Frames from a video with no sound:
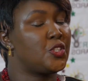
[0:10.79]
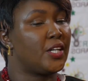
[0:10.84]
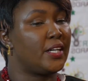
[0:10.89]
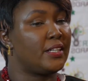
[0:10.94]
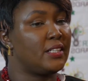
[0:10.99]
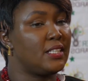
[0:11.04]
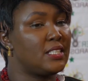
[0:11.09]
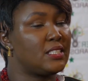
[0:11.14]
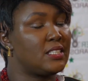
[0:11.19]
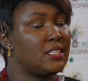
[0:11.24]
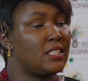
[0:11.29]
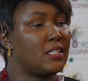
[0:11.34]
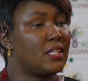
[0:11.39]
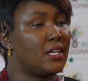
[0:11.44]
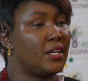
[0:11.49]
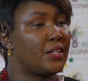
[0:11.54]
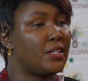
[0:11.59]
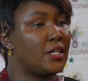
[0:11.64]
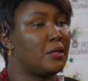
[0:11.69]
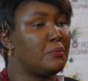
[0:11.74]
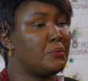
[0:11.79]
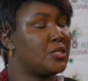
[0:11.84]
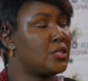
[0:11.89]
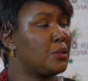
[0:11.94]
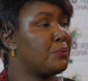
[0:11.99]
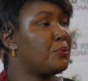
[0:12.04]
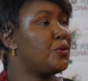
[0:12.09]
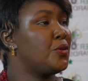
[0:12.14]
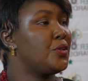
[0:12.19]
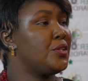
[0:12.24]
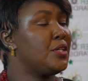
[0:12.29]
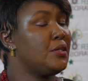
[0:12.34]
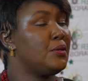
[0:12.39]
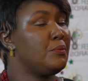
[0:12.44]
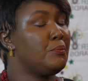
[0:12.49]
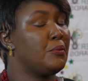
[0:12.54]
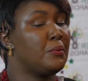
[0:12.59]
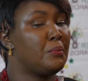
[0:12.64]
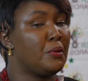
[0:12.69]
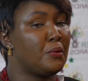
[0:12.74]
Charity Kathambi
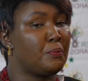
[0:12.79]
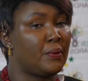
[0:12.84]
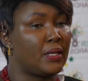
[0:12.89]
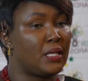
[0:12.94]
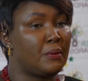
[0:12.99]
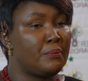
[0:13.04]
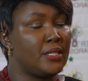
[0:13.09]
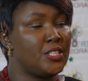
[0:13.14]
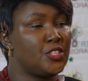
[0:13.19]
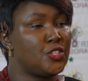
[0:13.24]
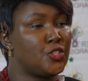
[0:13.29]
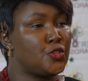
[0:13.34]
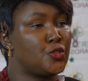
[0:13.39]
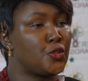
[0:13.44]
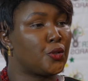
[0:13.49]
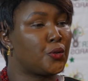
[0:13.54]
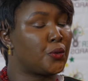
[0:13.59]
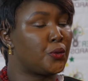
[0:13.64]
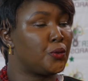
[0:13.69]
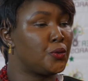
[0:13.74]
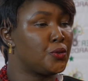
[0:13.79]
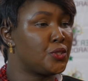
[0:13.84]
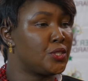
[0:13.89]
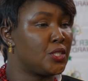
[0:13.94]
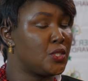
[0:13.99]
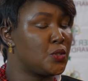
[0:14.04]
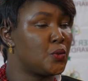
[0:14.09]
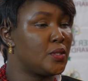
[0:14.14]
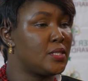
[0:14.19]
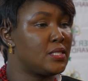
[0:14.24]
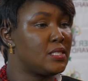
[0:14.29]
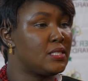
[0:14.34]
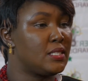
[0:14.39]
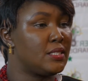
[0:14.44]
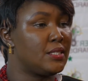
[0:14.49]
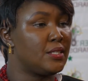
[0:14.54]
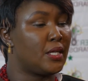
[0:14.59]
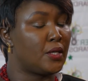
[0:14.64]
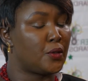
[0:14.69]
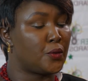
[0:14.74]
Chepkwony, Member of Parliament in Njoro
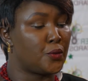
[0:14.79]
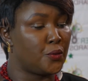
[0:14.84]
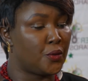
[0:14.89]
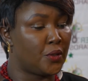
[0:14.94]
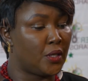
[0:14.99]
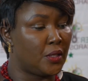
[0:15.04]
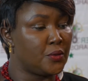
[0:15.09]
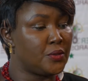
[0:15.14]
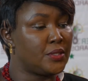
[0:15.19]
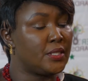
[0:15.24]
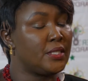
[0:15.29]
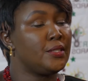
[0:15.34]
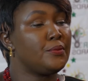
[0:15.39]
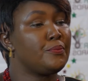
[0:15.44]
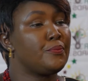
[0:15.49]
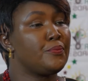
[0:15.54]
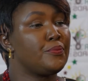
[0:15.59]
Constituency in Nakuru County.